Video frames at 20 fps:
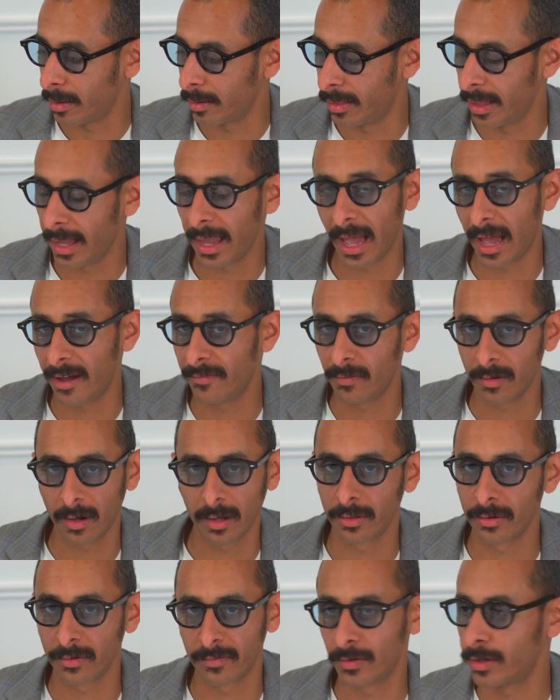they have
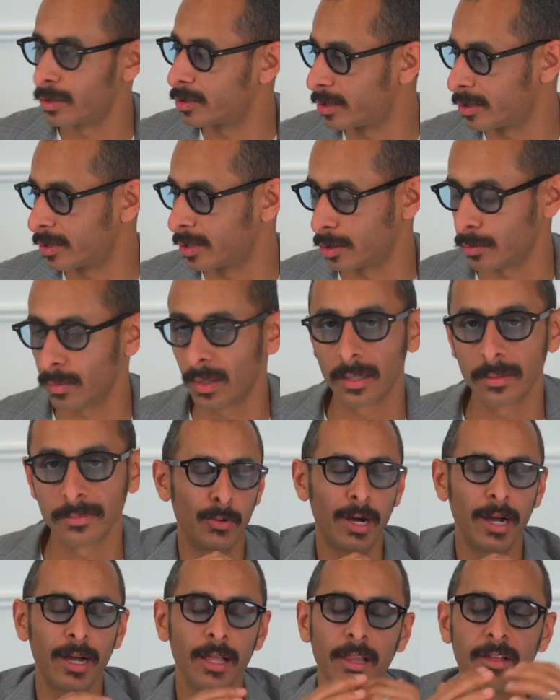other versions as well.
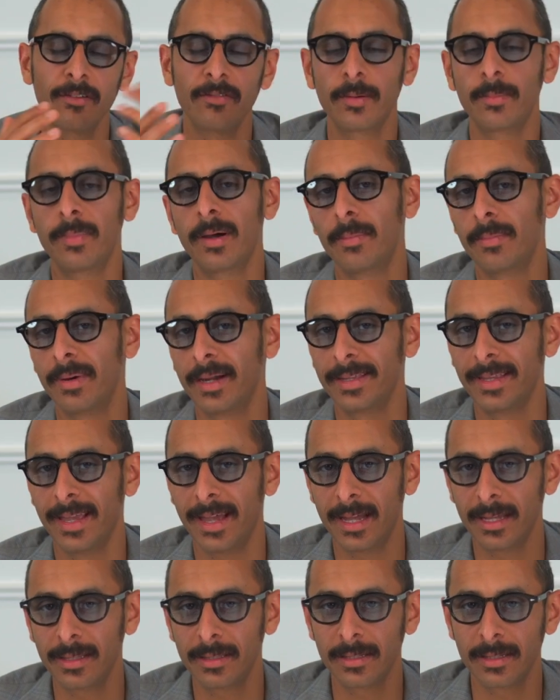What I love about my
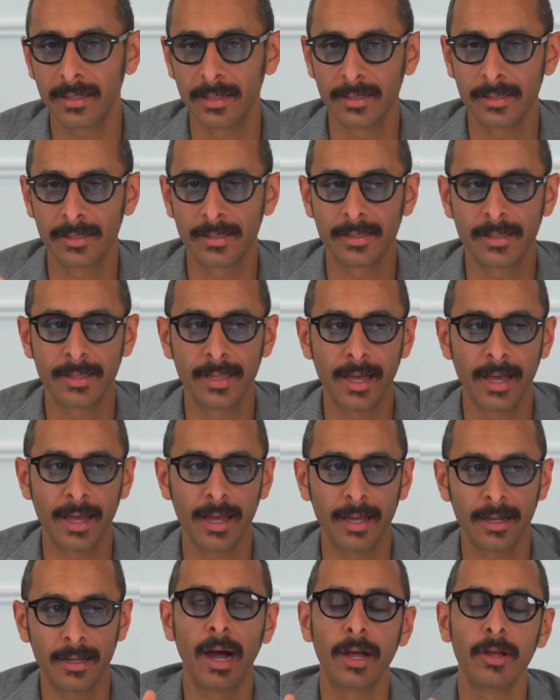dad is
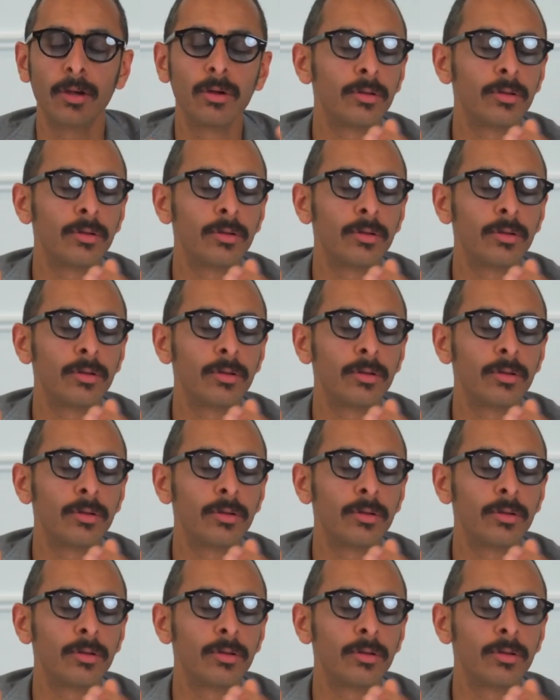that